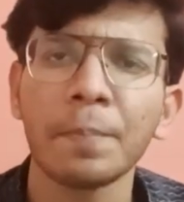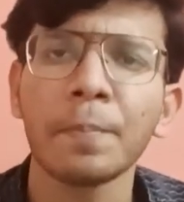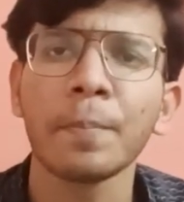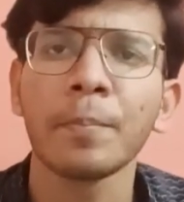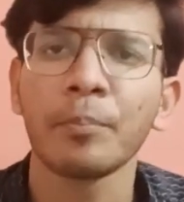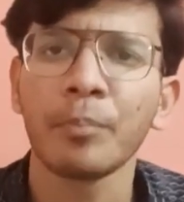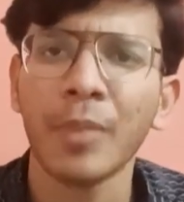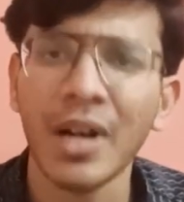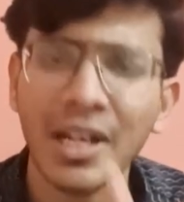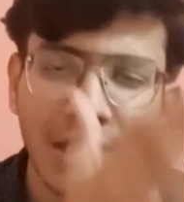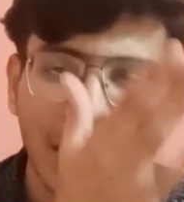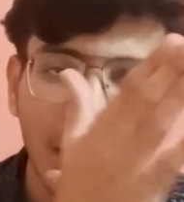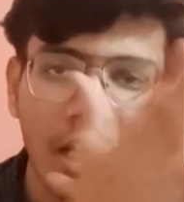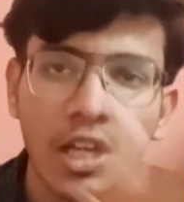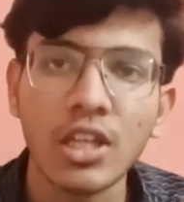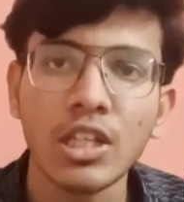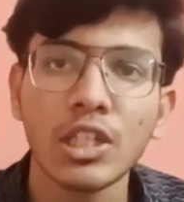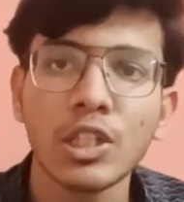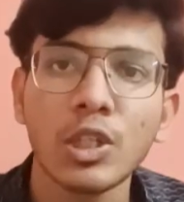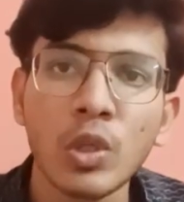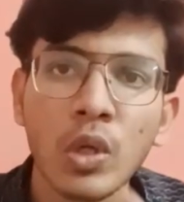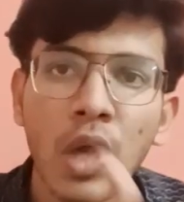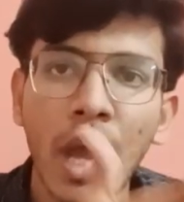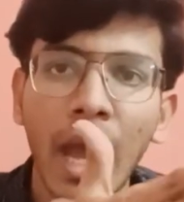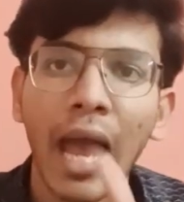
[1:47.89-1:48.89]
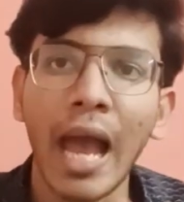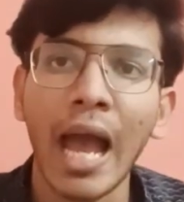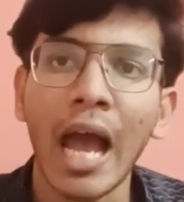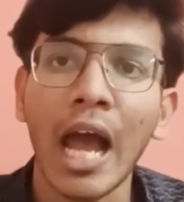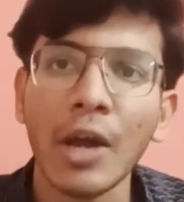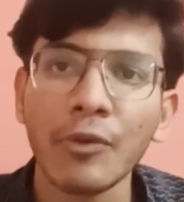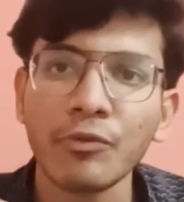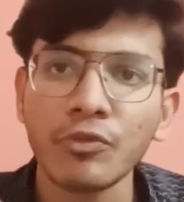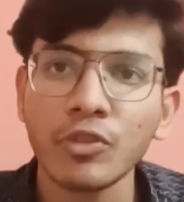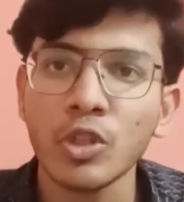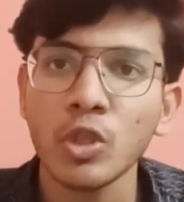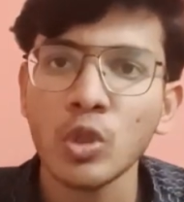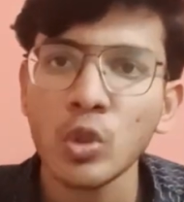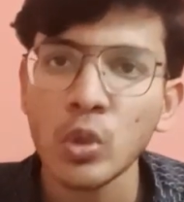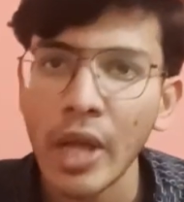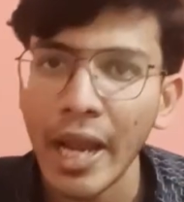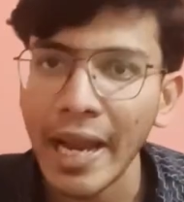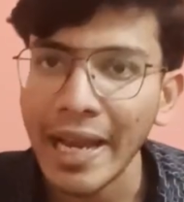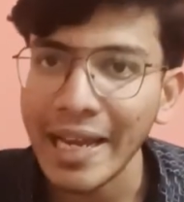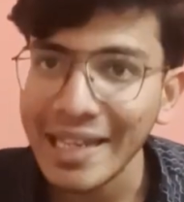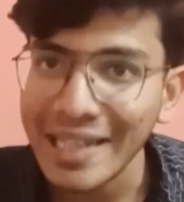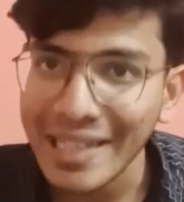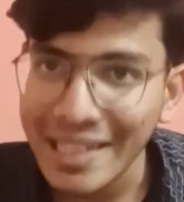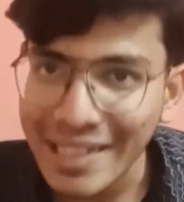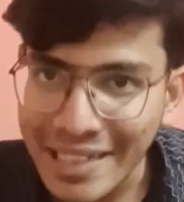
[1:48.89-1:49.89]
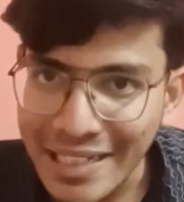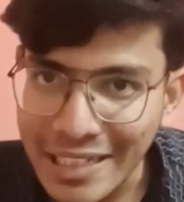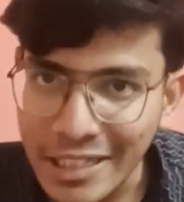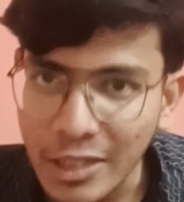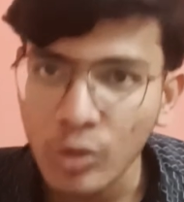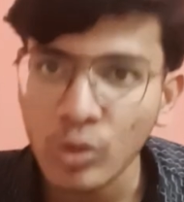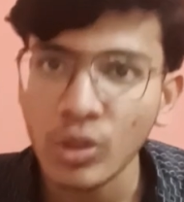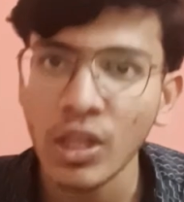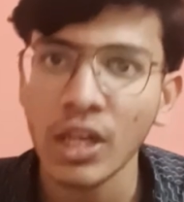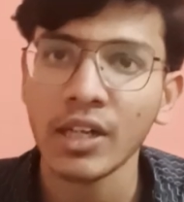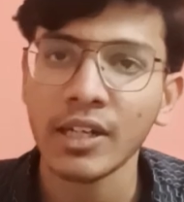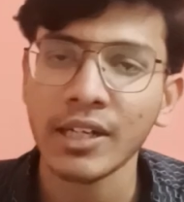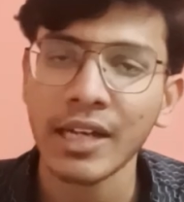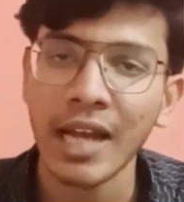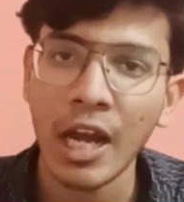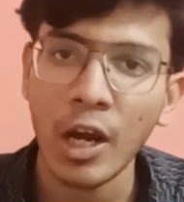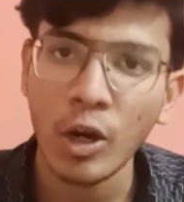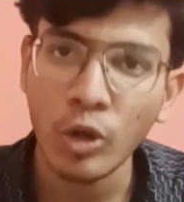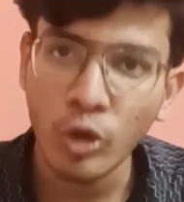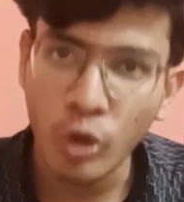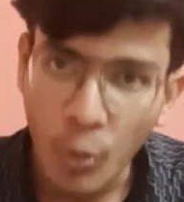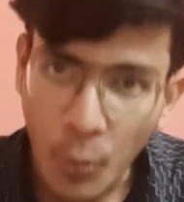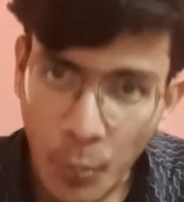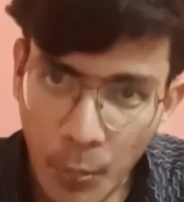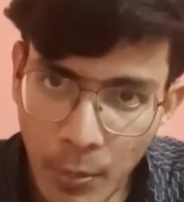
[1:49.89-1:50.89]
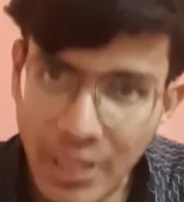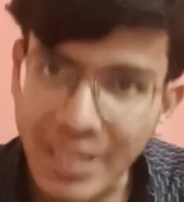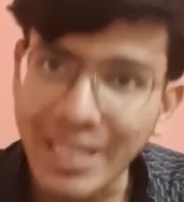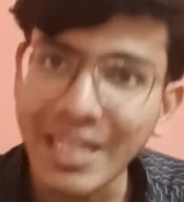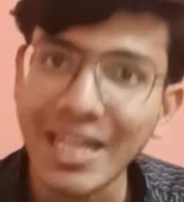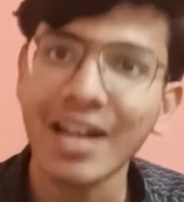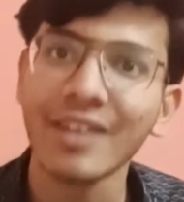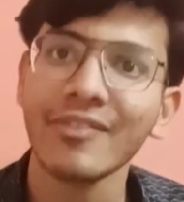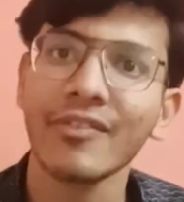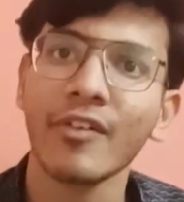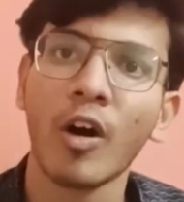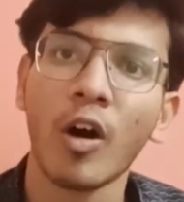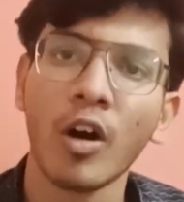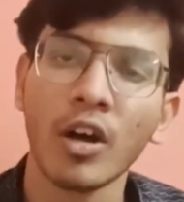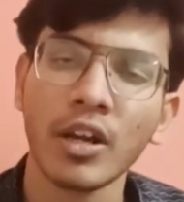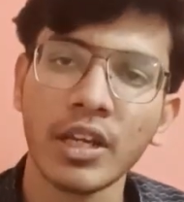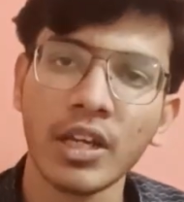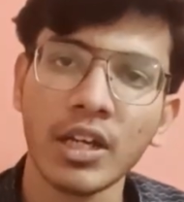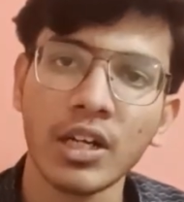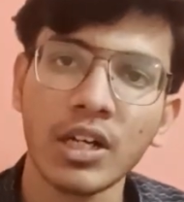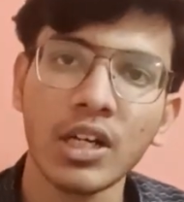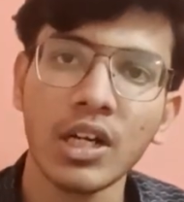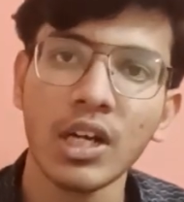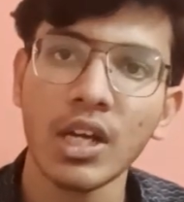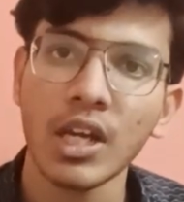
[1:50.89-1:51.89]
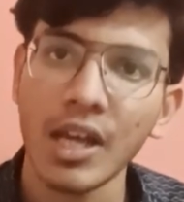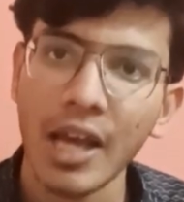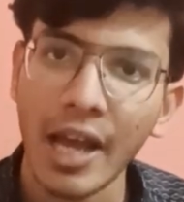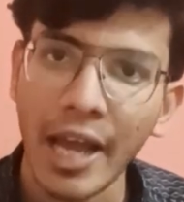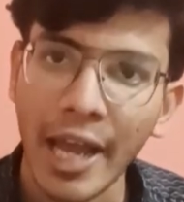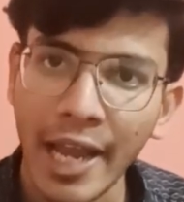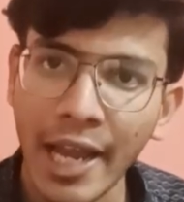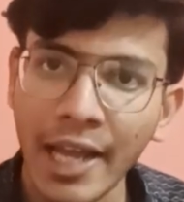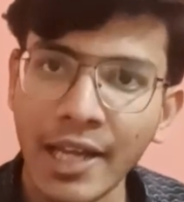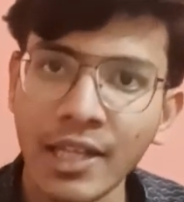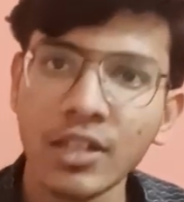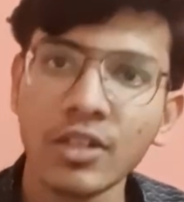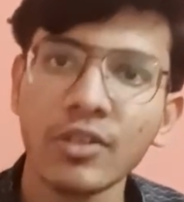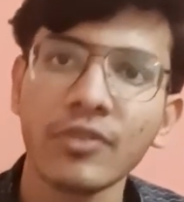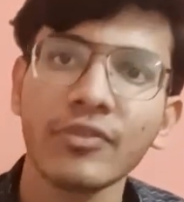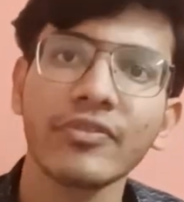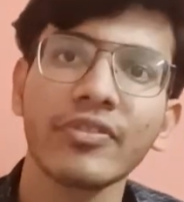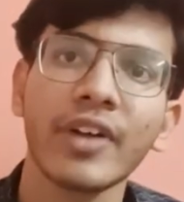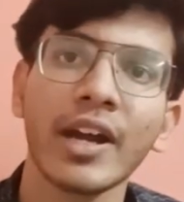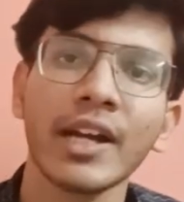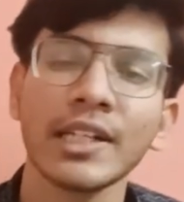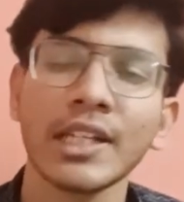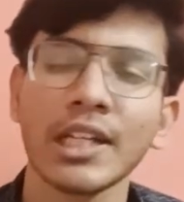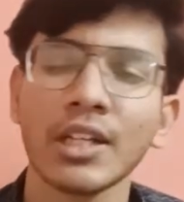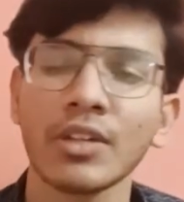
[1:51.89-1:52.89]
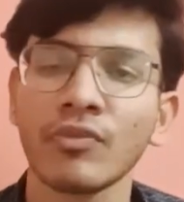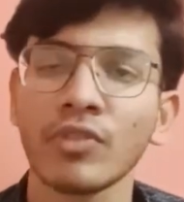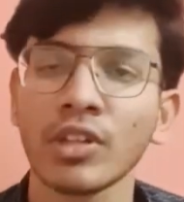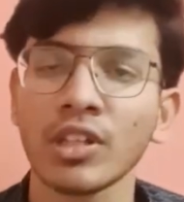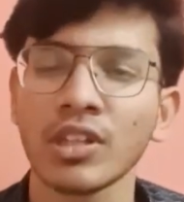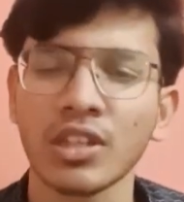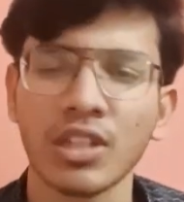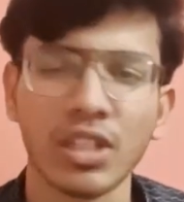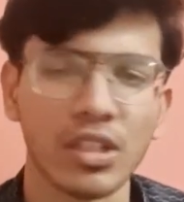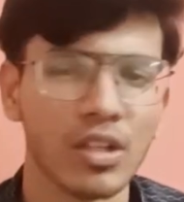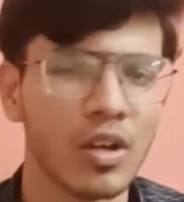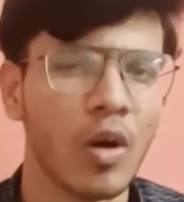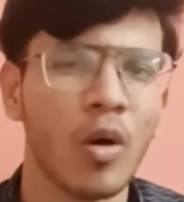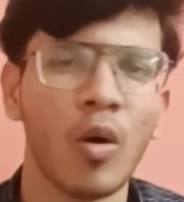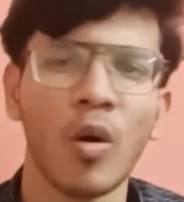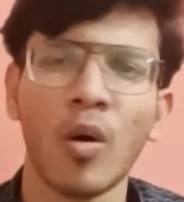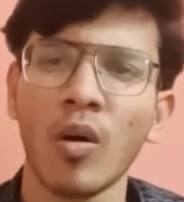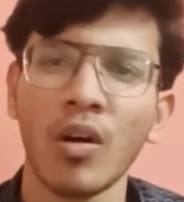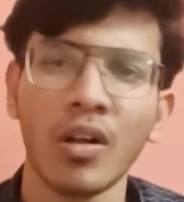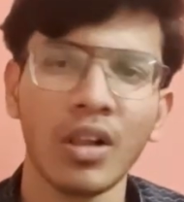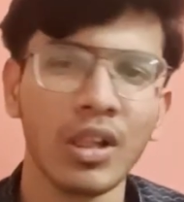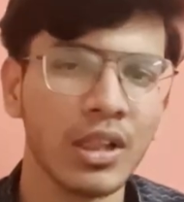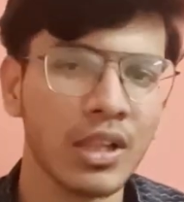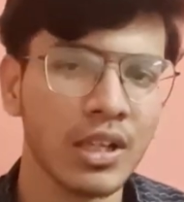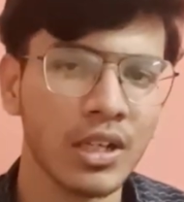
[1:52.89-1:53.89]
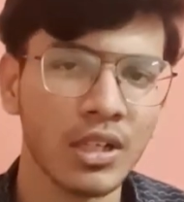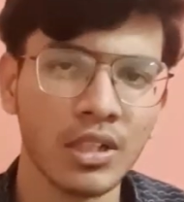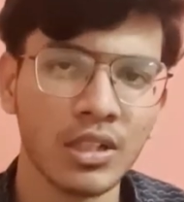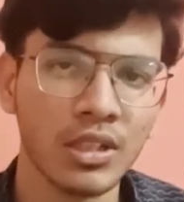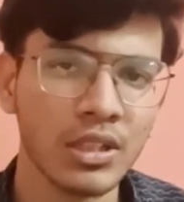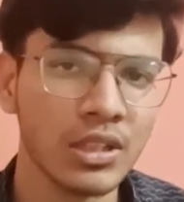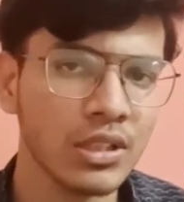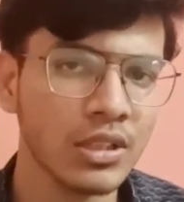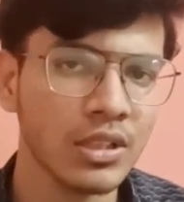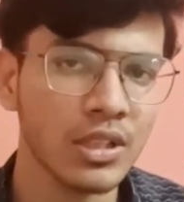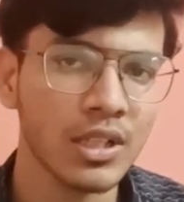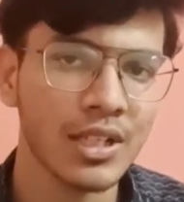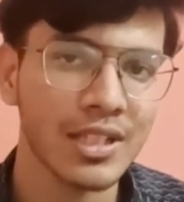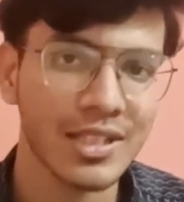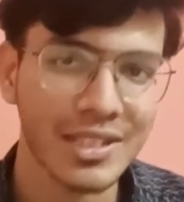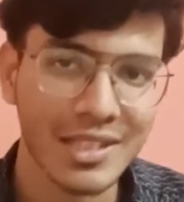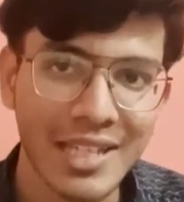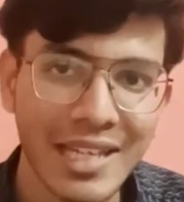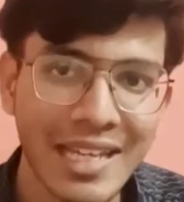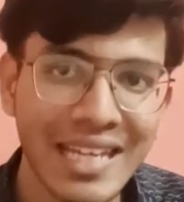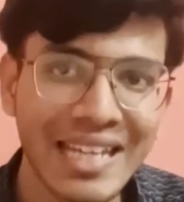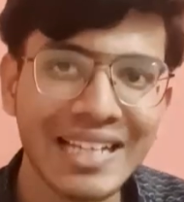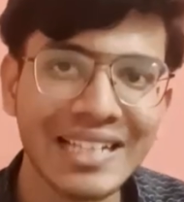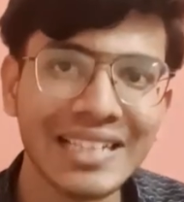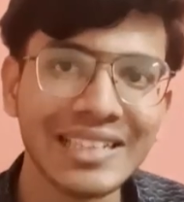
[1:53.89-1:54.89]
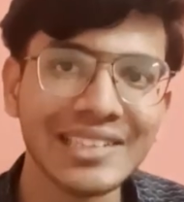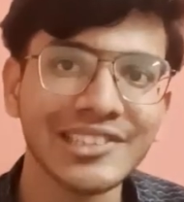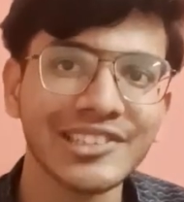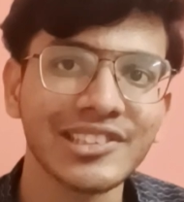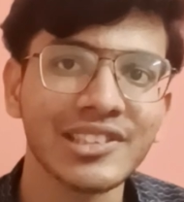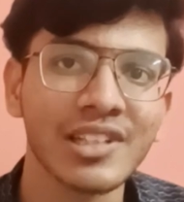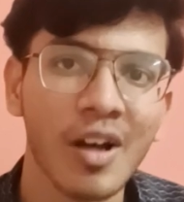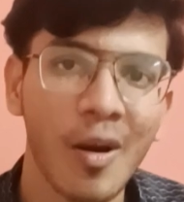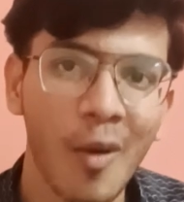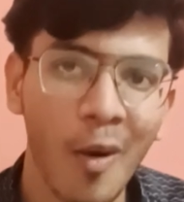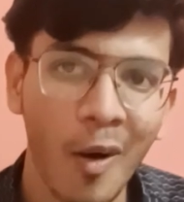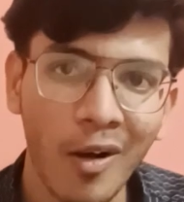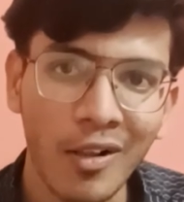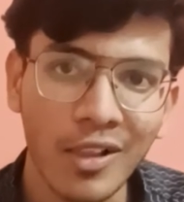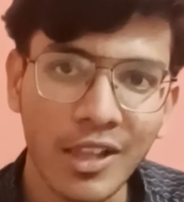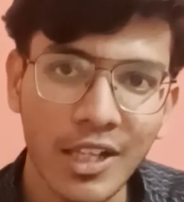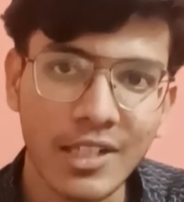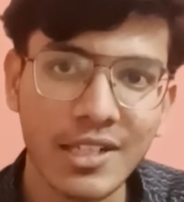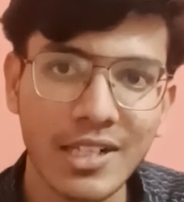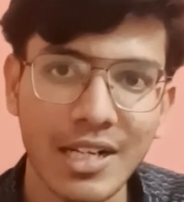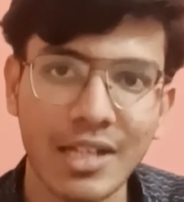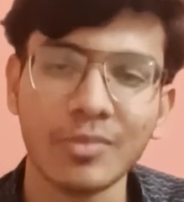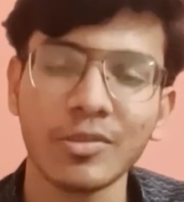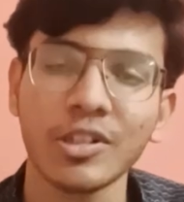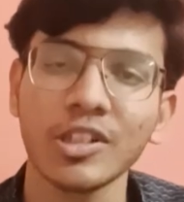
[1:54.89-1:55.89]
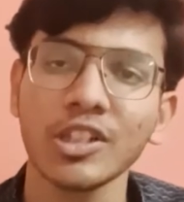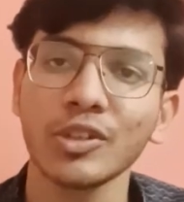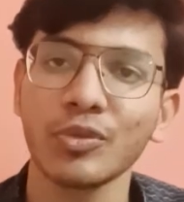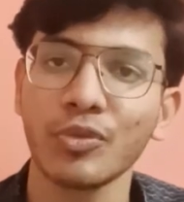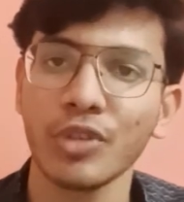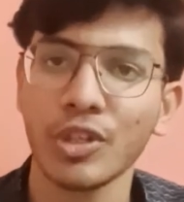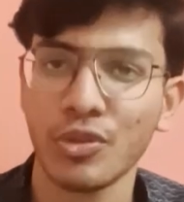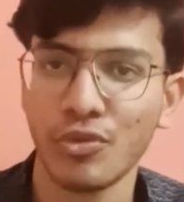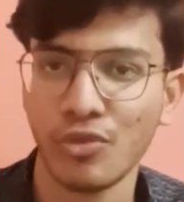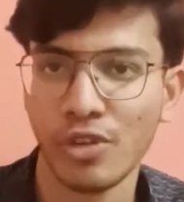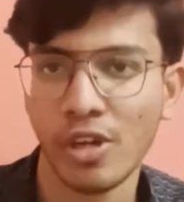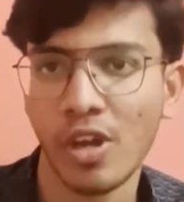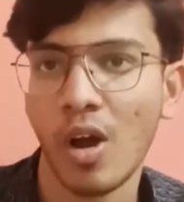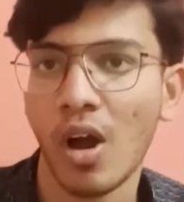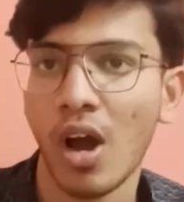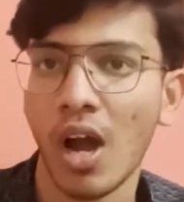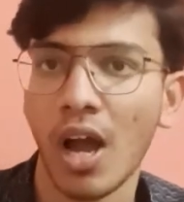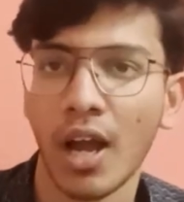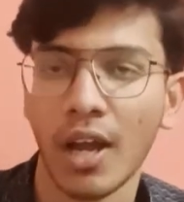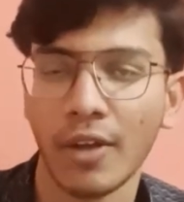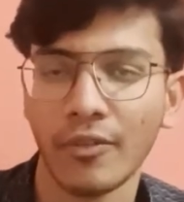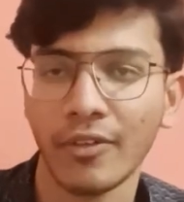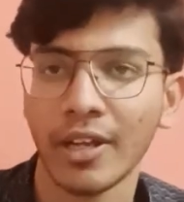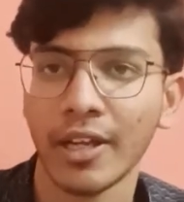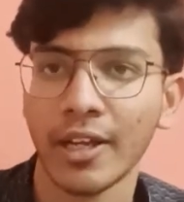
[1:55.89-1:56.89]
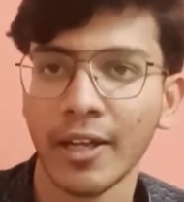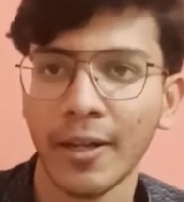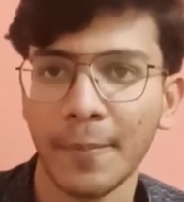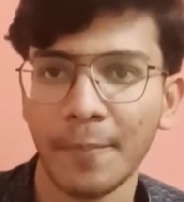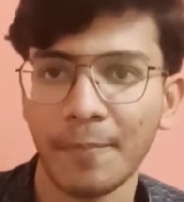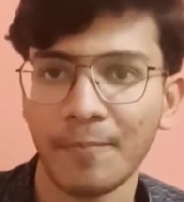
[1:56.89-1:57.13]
but you have to enter into the ground, be a warrior and fight it with all the things, all the troubles which we are having.